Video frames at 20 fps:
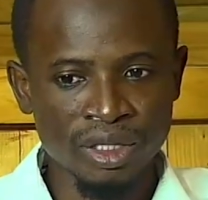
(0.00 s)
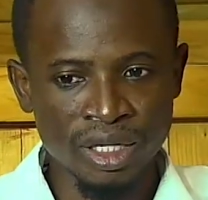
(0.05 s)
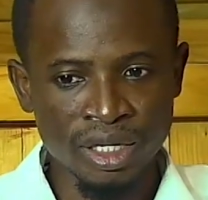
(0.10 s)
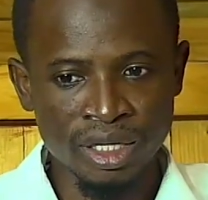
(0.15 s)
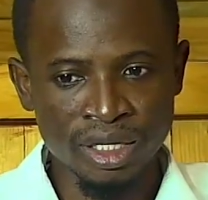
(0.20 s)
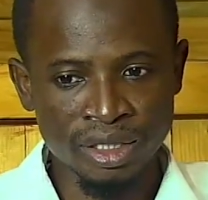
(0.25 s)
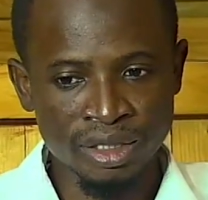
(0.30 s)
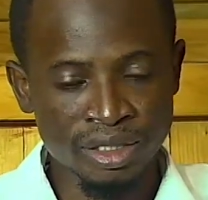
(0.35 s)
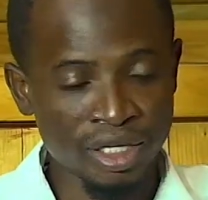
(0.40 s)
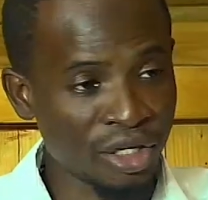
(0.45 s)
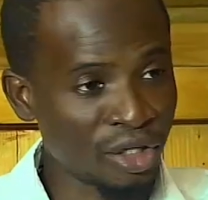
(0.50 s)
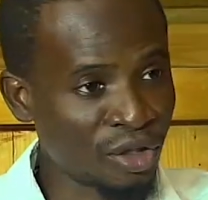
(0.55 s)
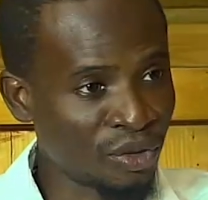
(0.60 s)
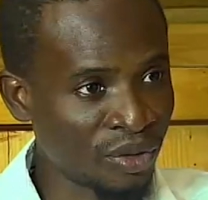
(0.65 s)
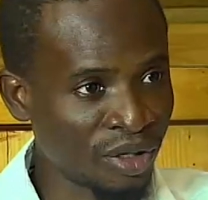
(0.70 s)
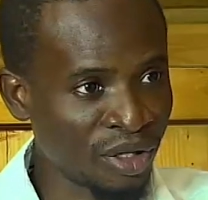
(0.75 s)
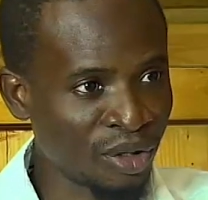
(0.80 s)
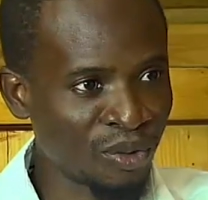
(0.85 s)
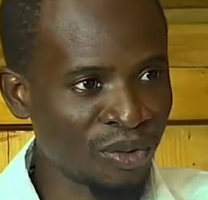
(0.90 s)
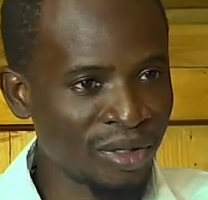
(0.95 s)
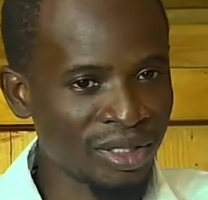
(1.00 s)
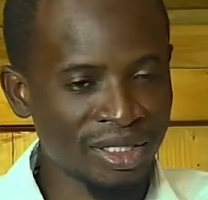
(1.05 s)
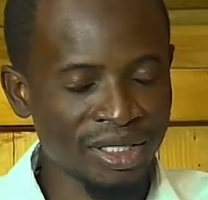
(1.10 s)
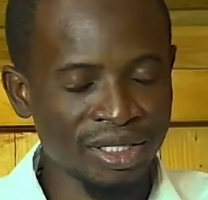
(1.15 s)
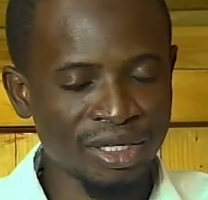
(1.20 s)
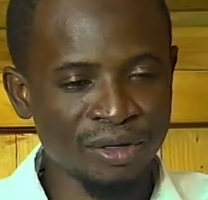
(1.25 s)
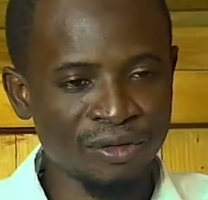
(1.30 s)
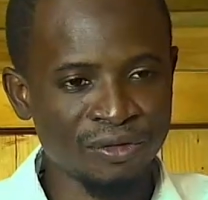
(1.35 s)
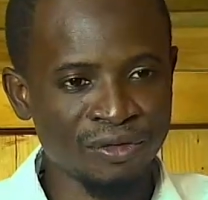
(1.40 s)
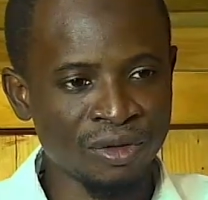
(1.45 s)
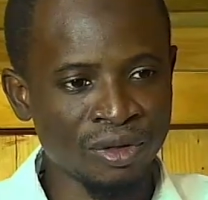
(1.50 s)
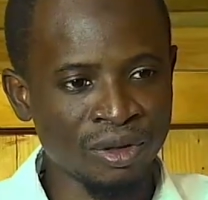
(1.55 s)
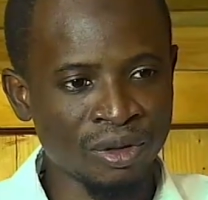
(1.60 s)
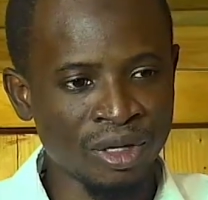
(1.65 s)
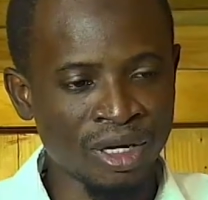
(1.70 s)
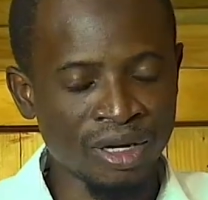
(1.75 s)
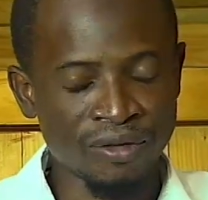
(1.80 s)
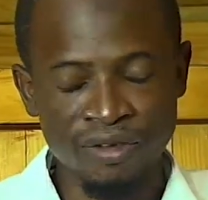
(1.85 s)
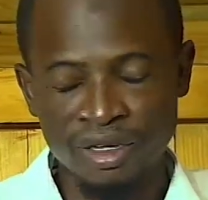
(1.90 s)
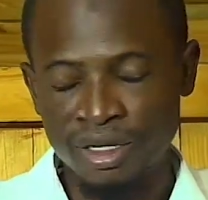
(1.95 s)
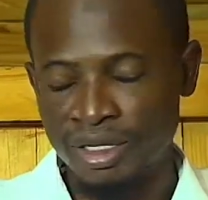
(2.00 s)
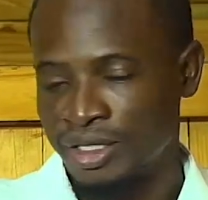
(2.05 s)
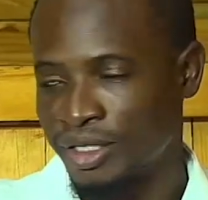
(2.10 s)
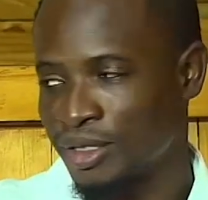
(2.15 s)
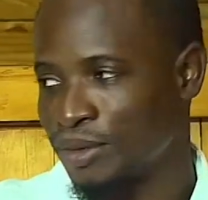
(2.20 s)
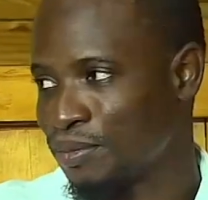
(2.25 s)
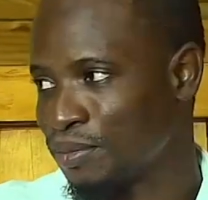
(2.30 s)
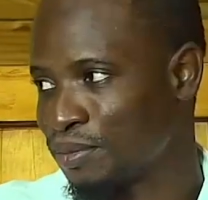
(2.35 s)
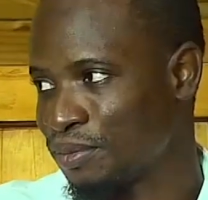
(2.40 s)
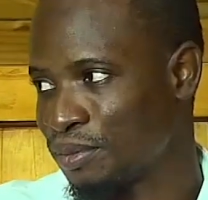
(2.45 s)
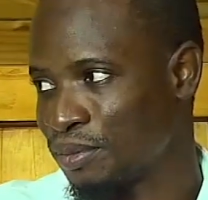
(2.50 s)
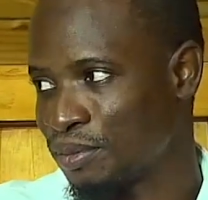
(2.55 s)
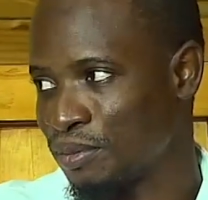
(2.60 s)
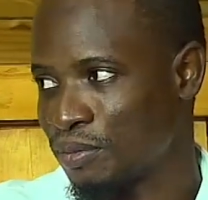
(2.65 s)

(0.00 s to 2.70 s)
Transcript: And thank you again, once again, for having us.